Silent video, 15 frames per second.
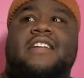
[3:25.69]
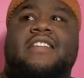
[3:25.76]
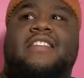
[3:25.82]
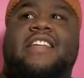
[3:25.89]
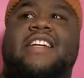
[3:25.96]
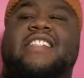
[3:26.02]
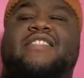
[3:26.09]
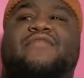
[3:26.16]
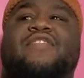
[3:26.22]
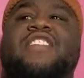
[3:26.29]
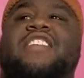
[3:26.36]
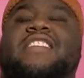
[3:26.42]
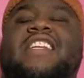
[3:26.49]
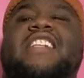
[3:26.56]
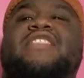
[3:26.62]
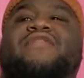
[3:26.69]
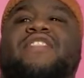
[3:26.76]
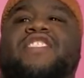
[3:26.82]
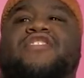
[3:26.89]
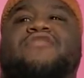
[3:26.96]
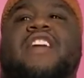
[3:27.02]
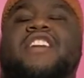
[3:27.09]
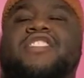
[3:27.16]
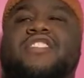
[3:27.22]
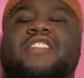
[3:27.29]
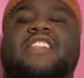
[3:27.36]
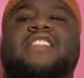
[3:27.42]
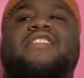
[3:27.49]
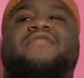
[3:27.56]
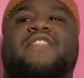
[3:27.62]
this restructuring
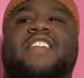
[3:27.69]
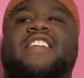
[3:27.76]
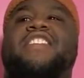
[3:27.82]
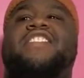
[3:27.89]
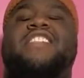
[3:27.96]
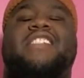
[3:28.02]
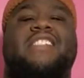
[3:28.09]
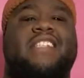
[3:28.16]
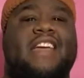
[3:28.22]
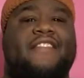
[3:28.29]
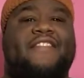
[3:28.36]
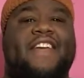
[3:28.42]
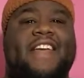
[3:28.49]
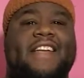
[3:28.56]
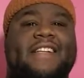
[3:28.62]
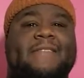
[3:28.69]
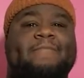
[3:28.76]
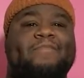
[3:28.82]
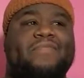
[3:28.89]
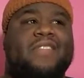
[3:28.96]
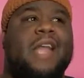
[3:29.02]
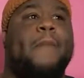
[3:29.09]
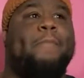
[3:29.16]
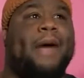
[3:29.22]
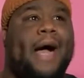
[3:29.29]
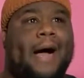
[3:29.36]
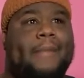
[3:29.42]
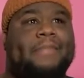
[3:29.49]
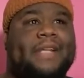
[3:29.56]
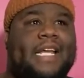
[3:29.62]
is really just giving the
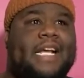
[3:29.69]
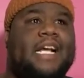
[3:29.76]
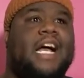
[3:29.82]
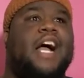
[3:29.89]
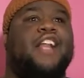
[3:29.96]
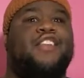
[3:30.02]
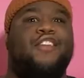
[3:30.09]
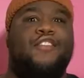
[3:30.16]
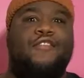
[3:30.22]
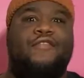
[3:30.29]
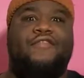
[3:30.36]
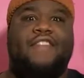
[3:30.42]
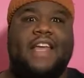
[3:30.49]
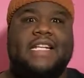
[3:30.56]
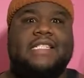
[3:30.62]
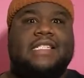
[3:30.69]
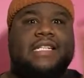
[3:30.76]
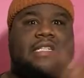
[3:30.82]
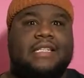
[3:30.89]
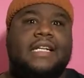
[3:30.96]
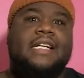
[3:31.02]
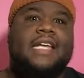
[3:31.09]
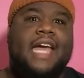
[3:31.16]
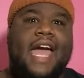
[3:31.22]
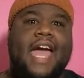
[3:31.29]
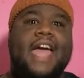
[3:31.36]
public a new face to look at